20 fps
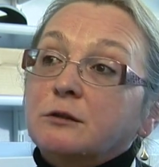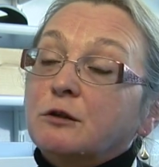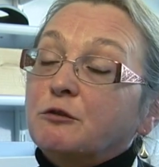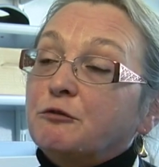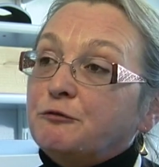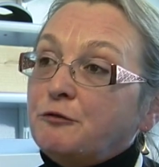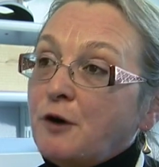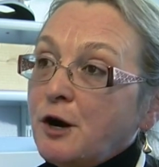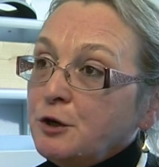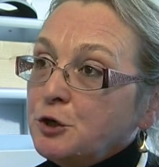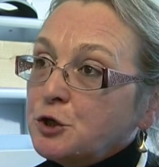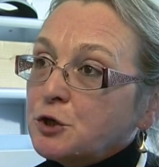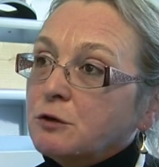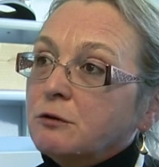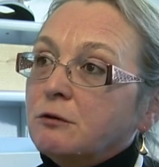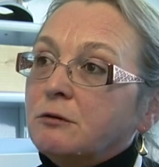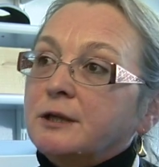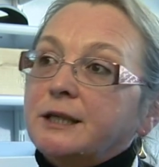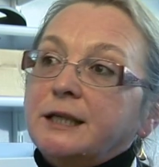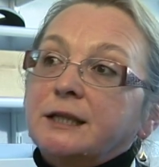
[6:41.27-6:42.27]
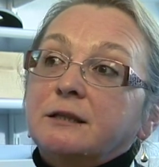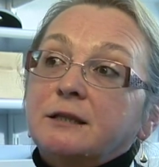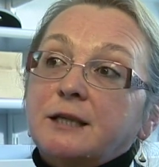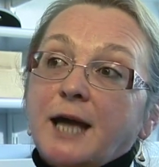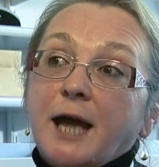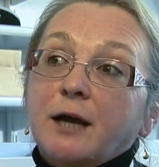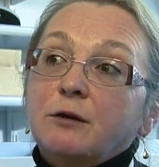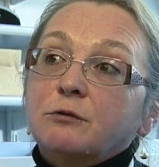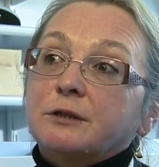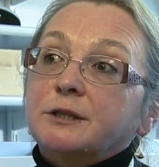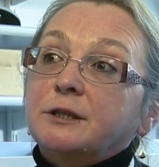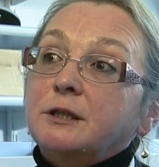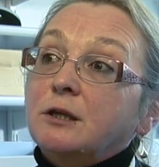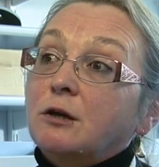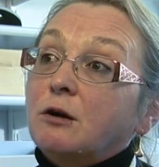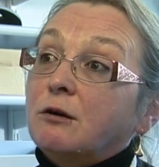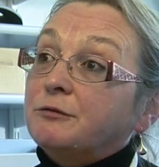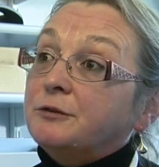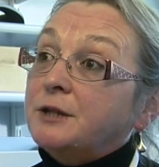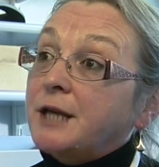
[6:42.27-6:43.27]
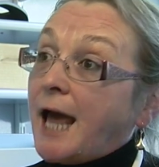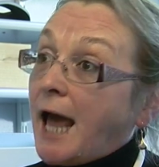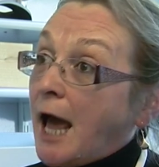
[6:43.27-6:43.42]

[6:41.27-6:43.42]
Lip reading: the functional integrity of the